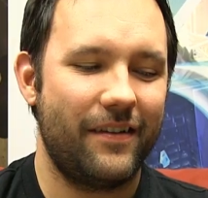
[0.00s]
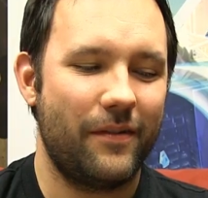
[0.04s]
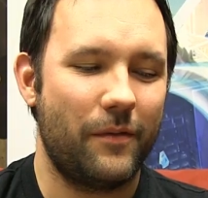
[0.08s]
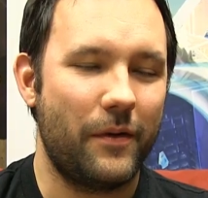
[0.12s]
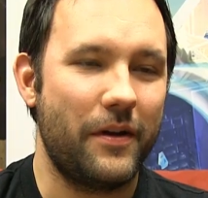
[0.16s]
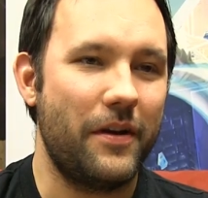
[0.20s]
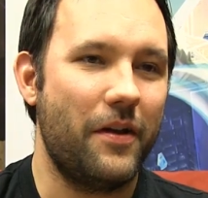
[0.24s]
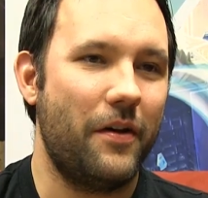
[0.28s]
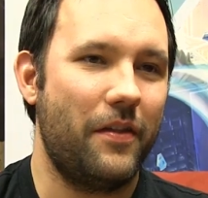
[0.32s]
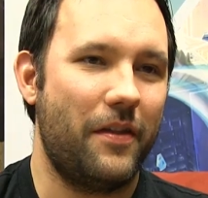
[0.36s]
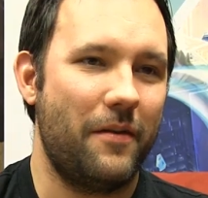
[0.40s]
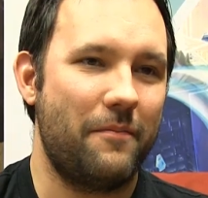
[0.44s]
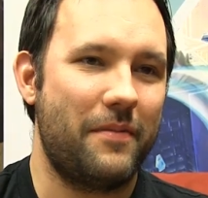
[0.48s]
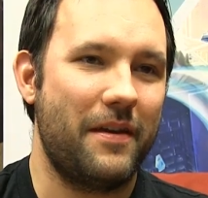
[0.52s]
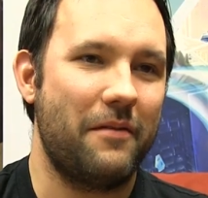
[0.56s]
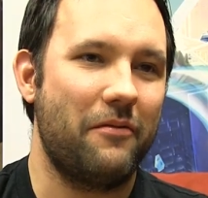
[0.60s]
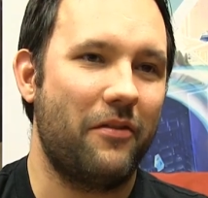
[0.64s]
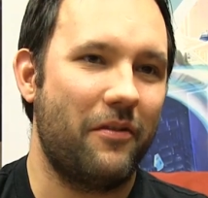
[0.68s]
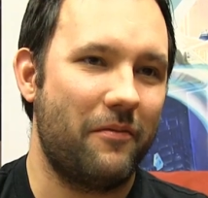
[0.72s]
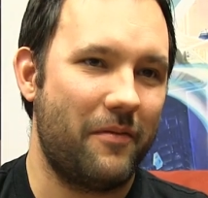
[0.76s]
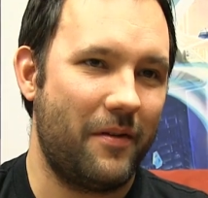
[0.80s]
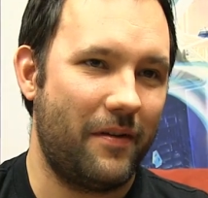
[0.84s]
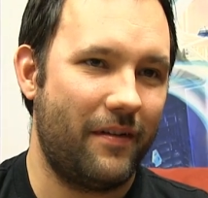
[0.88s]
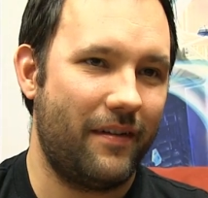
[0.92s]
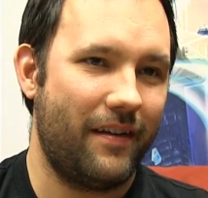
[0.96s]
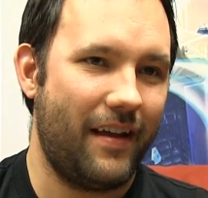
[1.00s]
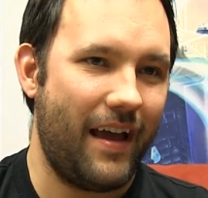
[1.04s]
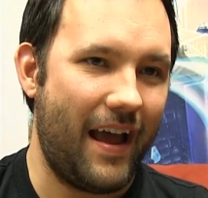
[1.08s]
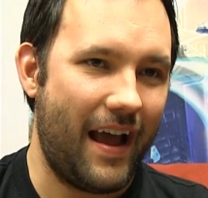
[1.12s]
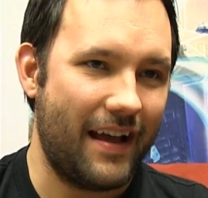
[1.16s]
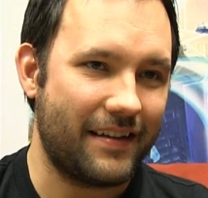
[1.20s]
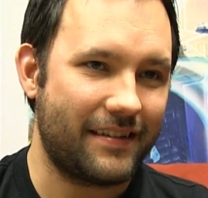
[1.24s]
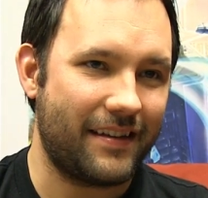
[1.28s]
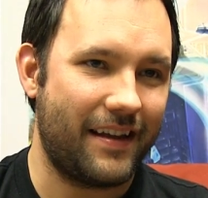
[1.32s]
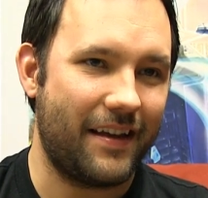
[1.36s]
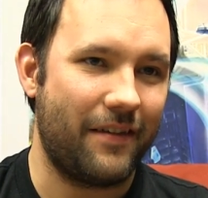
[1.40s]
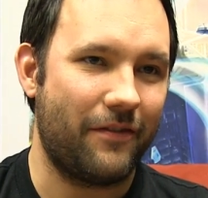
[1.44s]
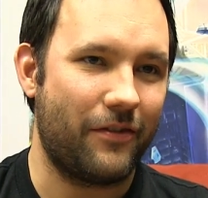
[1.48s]
We know that people have been
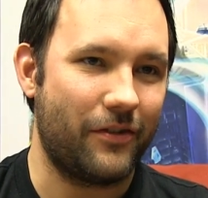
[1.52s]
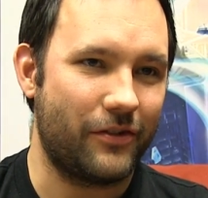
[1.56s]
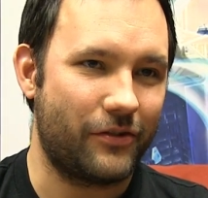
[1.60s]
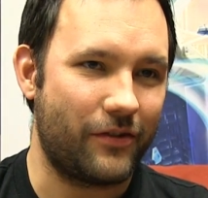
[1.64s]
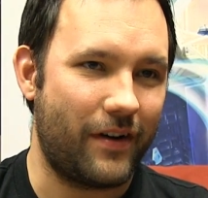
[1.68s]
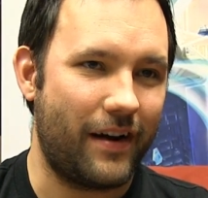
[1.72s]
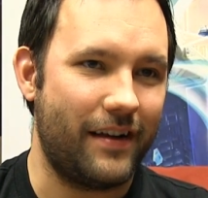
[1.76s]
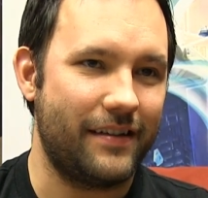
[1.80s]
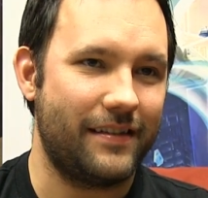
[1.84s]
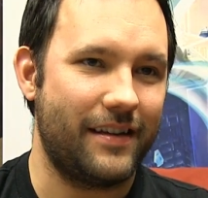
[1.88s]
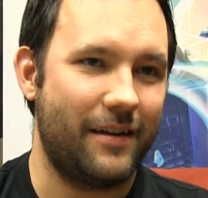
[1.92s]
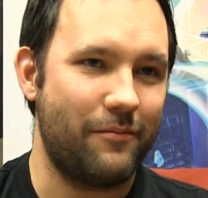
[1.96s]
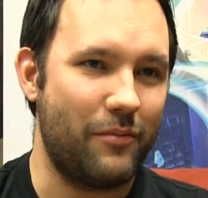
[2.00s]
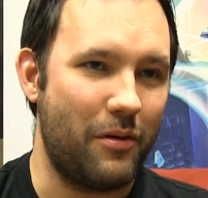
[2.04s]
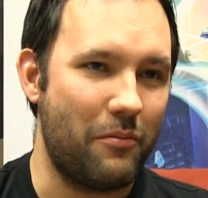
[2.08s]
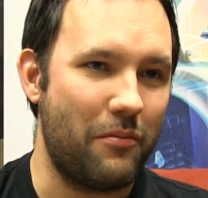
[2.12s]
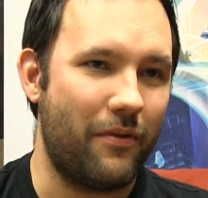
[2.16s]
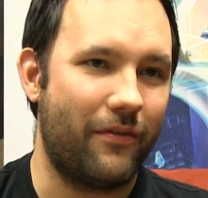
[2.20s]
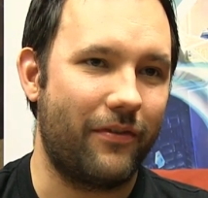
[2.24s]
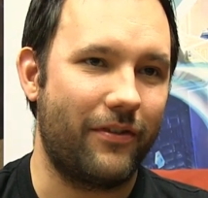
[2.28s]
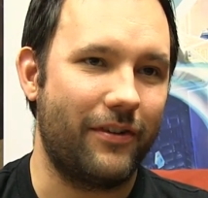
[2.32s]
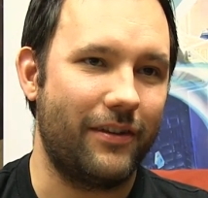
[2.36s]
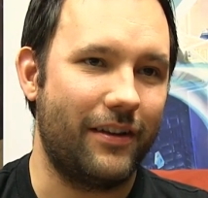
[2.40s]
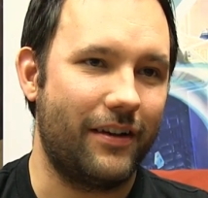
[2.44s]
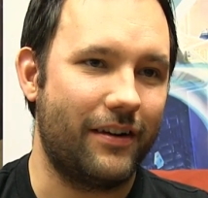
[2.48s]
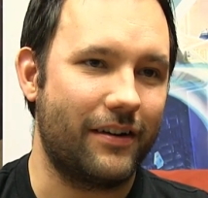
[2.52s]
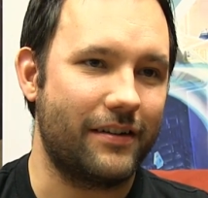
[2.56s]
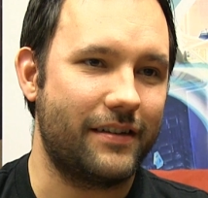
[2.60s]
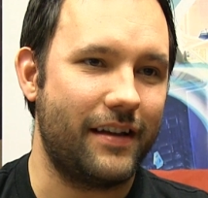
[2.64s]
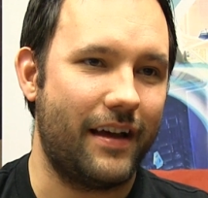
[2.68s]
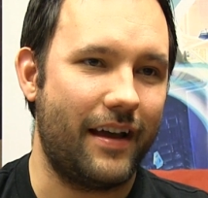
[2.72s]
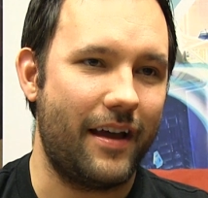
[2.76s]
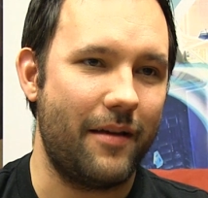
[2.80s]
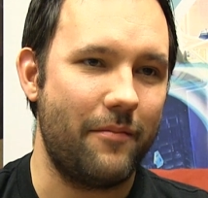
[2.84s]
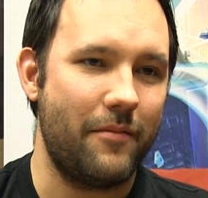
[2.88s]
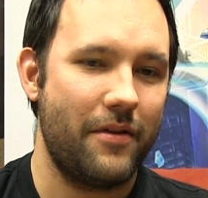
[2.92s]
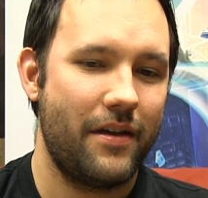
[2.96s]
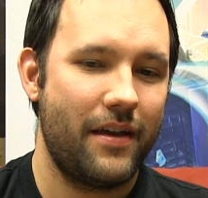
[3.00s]
asking for Trials on mobile for a long
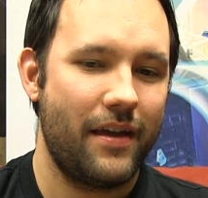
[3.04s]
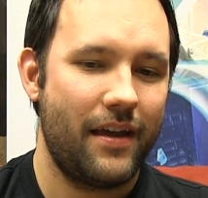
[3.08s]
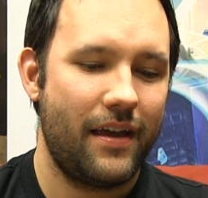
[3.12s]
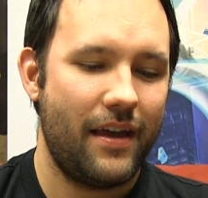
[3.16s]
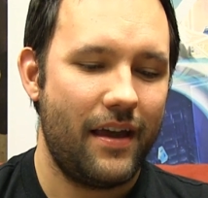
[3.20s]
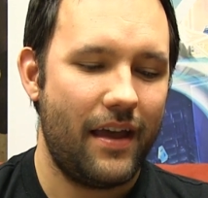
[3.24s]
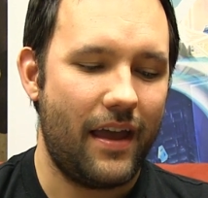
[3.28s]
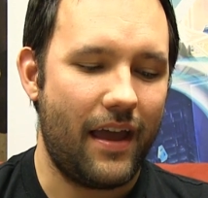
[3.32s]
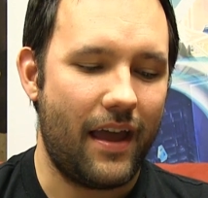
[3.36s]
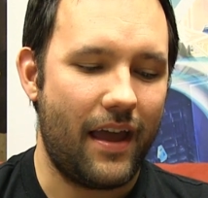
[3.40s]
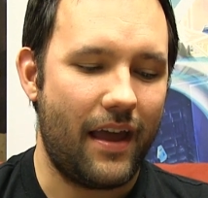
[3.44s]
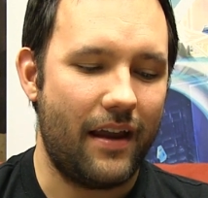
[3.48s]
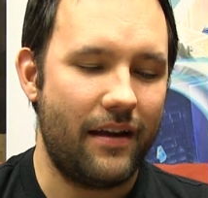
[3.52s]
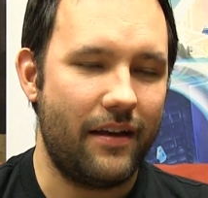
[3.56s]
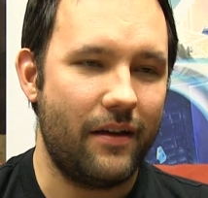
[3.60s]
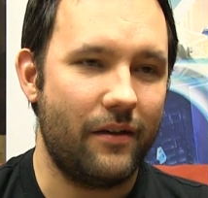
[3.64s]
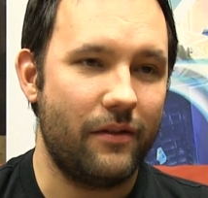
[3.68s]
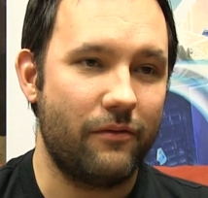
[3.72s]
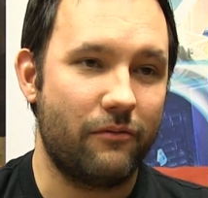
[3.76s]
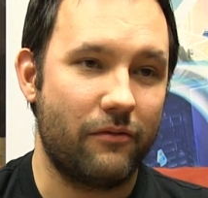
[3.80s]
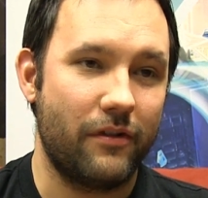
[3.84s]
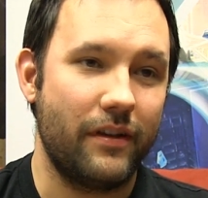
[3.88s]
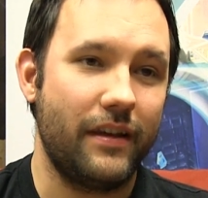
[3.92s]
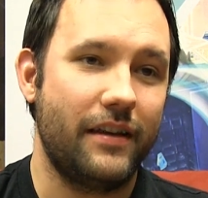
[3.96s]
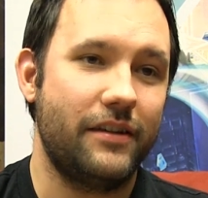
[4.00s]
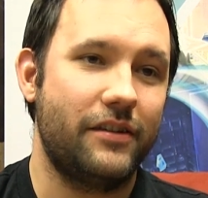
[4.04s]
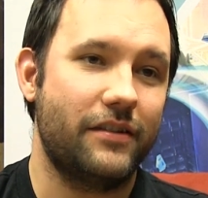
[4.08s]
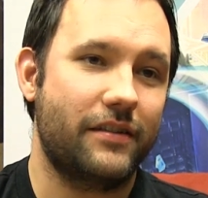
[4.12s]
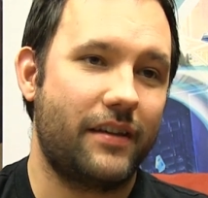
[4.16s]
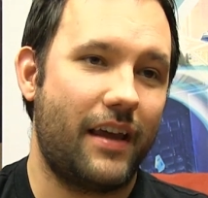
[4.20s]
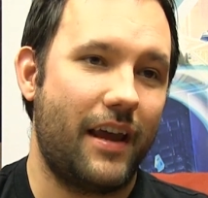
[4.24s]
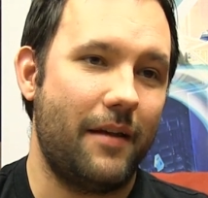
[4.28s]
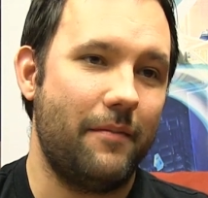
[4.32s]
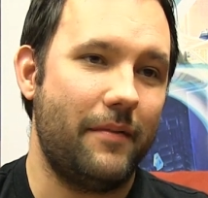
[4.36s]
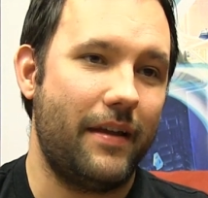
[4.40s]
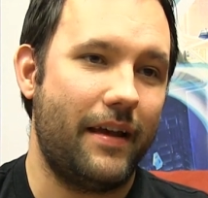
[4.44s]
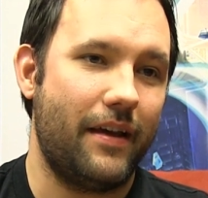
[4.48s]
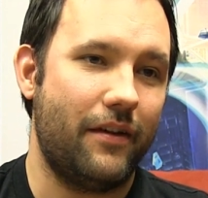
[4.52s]
time, and it really just
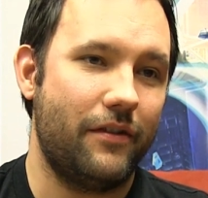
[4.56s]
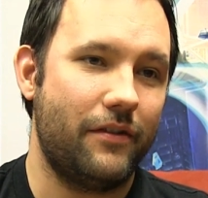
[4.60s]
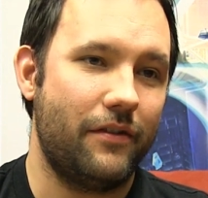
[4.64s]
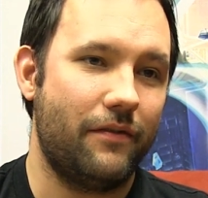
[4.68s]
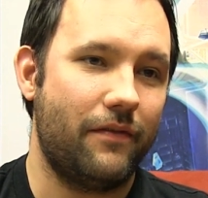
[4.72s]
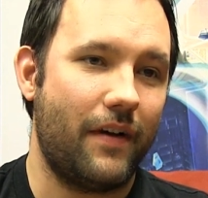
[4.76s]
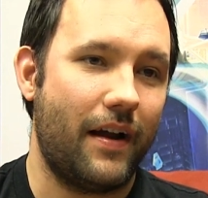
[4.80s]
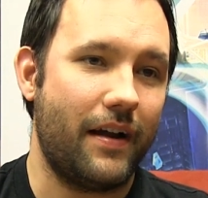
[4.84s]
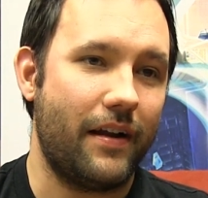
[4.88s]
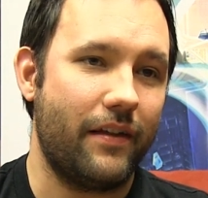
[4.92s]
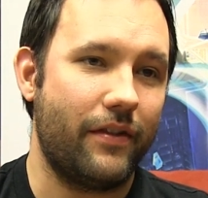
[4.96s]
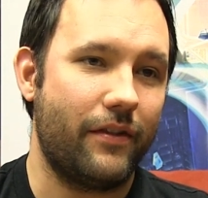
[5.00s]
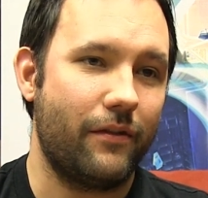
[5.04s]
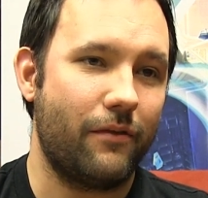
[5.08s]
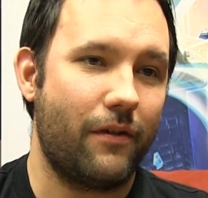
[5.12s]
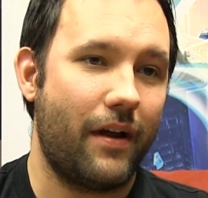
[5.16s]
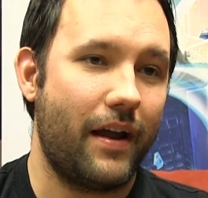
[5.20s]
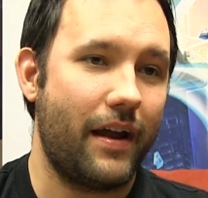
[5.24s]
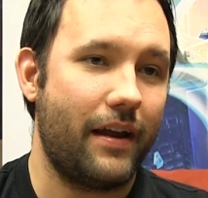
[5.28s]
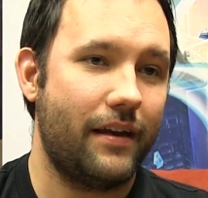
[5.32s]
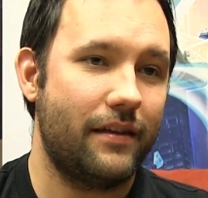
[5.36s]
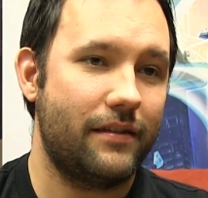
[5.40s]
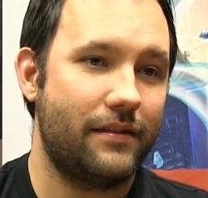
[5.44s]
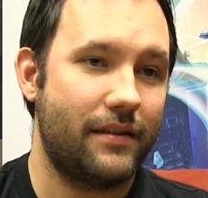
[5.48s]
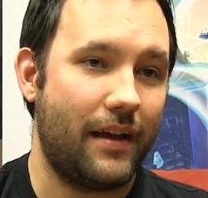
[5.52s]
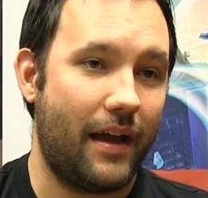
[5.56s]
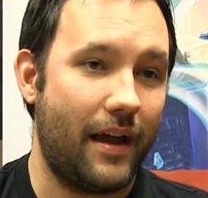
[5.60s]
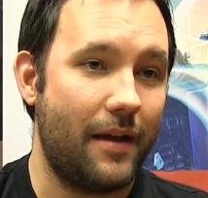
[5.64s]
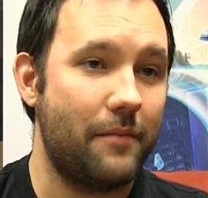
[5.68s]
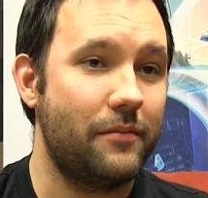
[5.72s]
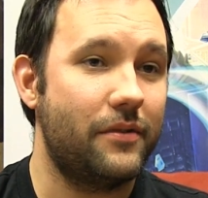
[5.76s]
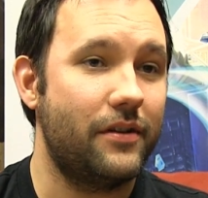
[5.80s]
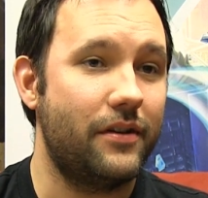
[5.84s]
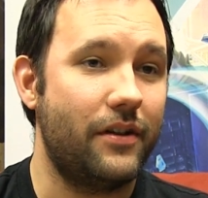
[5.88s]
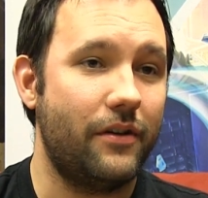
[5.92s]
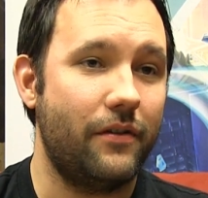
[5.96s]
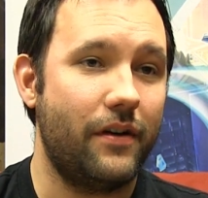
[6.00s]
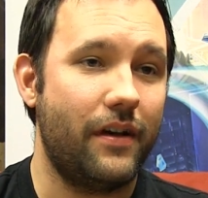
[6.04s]
came down to finding the right
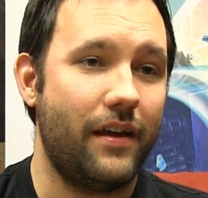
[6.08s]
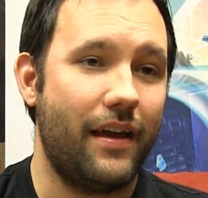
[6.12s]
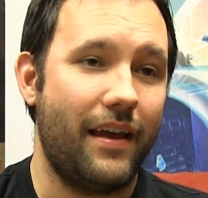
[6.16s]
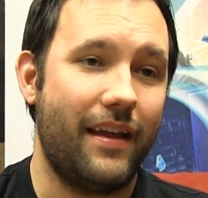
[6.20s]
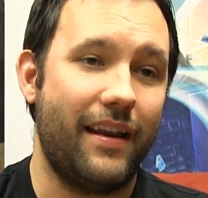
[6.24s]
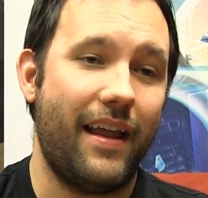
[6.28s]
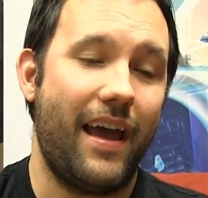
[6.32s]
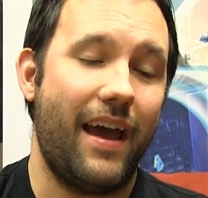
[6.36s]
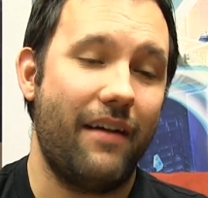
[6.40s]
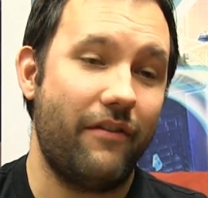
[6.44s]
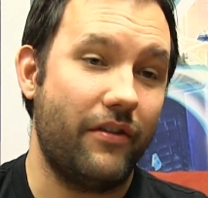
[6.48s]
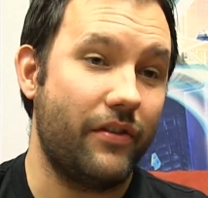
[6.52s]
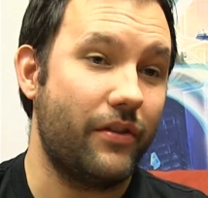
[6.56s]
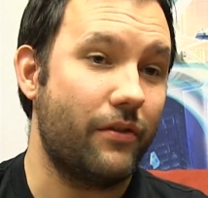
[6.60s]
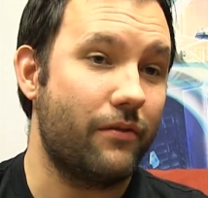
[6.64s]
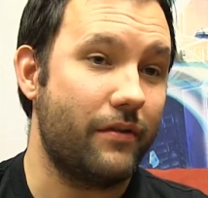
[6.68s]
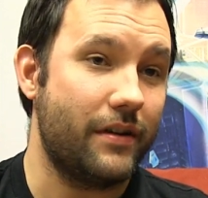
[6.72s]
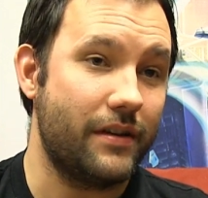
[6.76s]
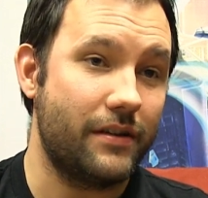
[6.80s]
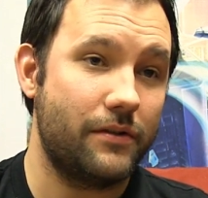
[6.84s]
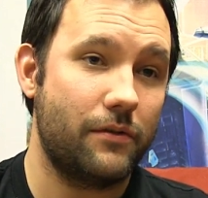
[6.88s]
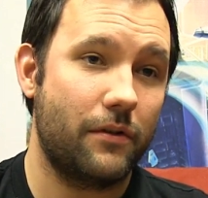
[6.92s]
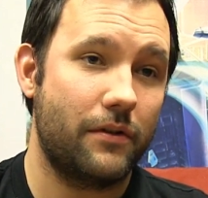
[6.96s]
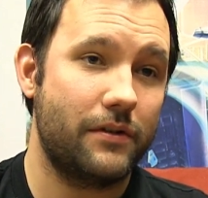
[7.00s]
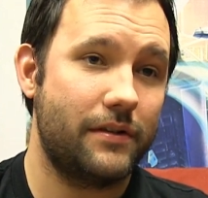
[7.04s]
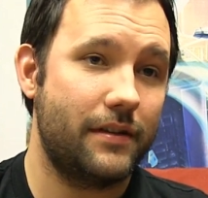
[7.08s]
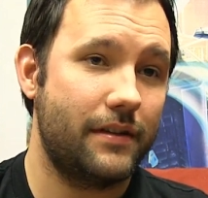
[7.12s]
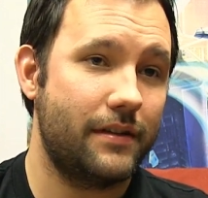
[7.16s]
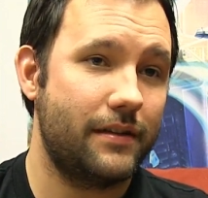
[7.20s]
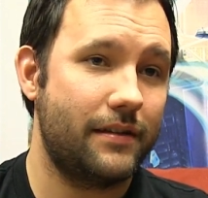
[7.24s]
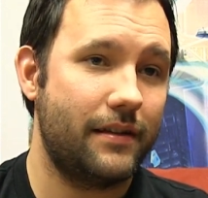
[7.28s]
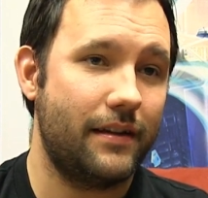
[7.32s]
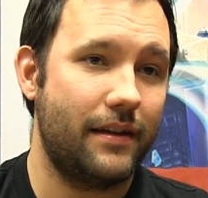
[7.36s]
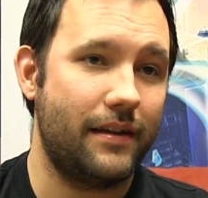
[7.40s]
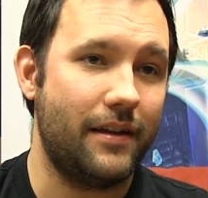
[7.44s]
time to do it and having the resources.